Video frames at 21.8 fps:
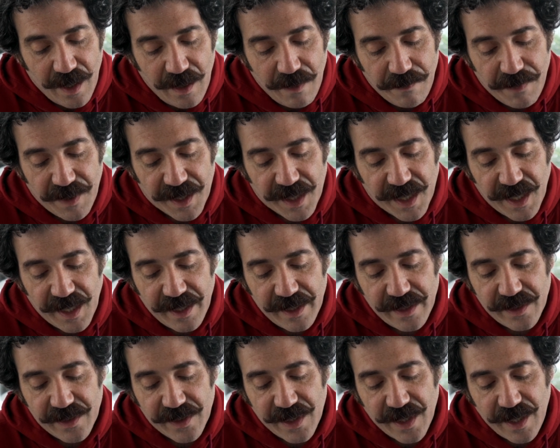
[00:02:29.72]
But
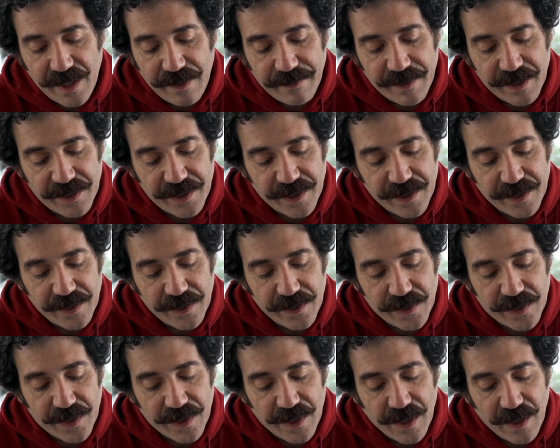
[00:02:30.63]
these
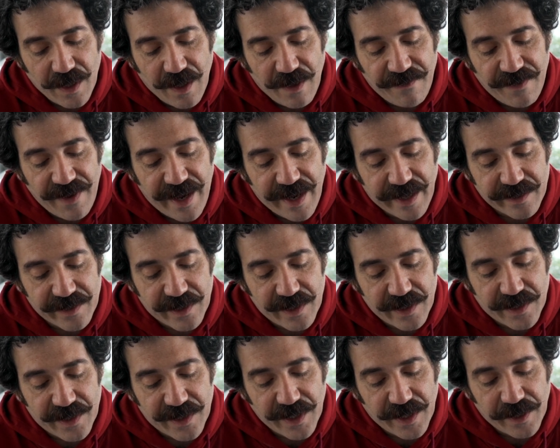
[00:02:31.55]
images of
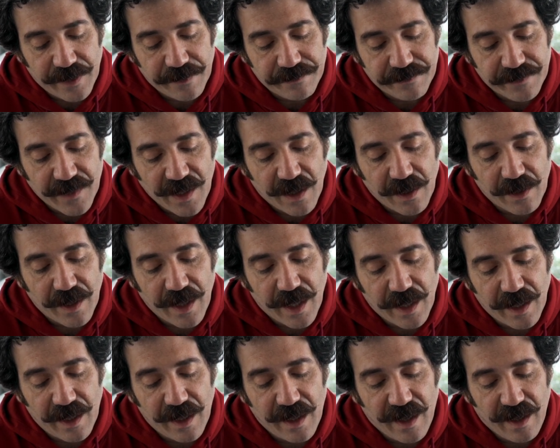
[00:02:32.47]
ecstasy are
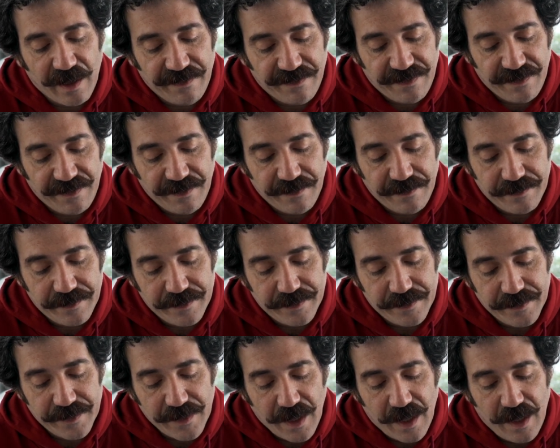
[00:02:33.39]
not enough.
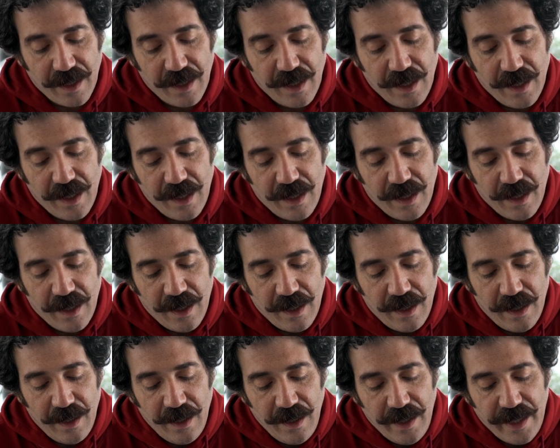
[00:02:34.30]

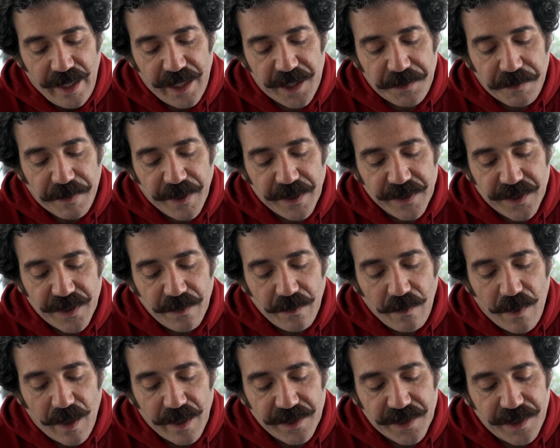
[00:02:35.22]
Each
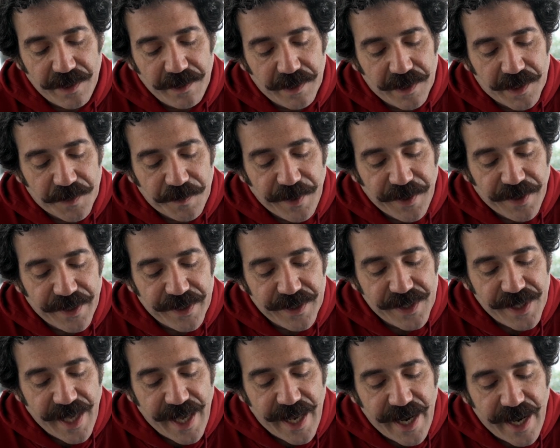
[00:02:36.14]
person wants to
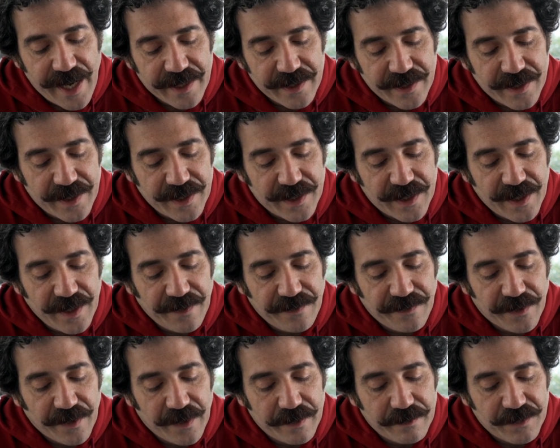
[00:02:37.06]
experience that ecstasy
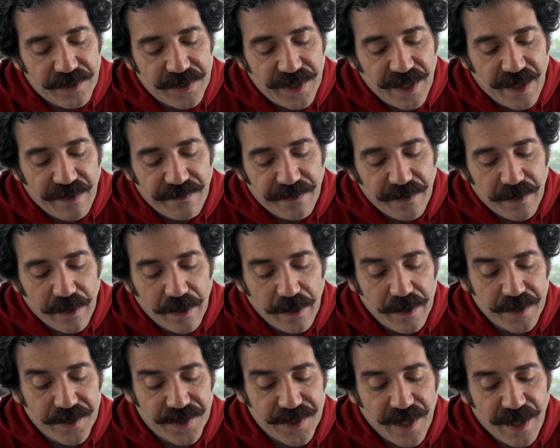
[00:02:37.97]
for himself or
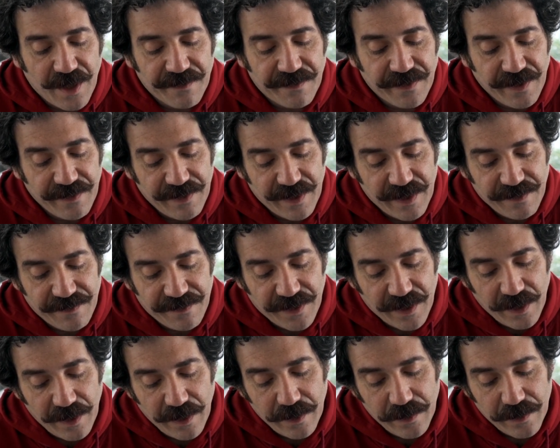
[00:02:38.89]
herself, even if
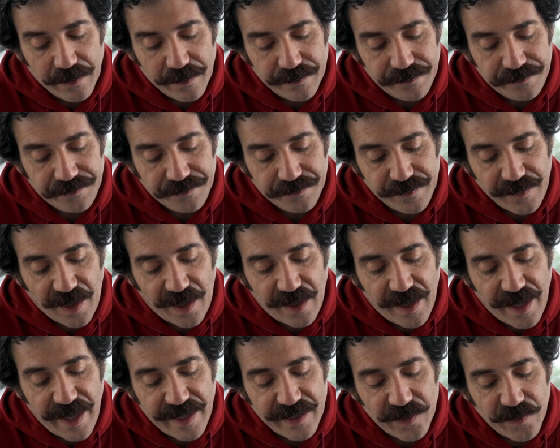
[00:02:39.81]
alone.
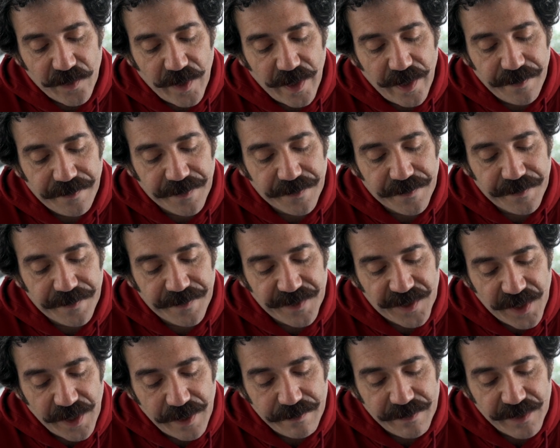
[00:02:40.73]
And that's when it
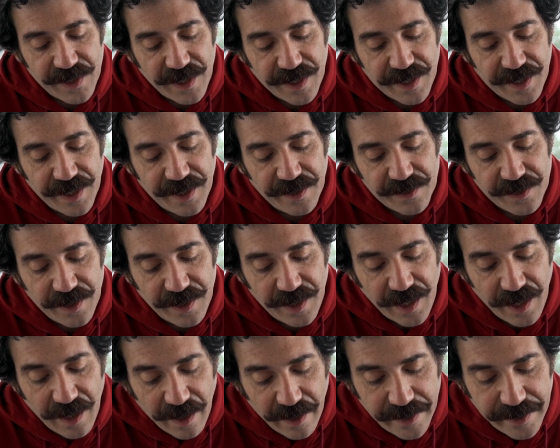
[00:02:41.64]
seems that to
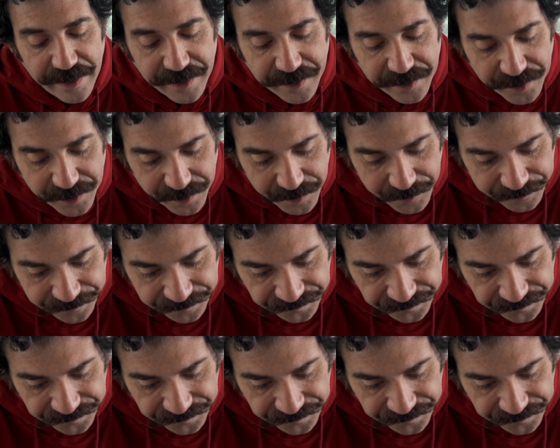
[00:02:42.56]
the artist,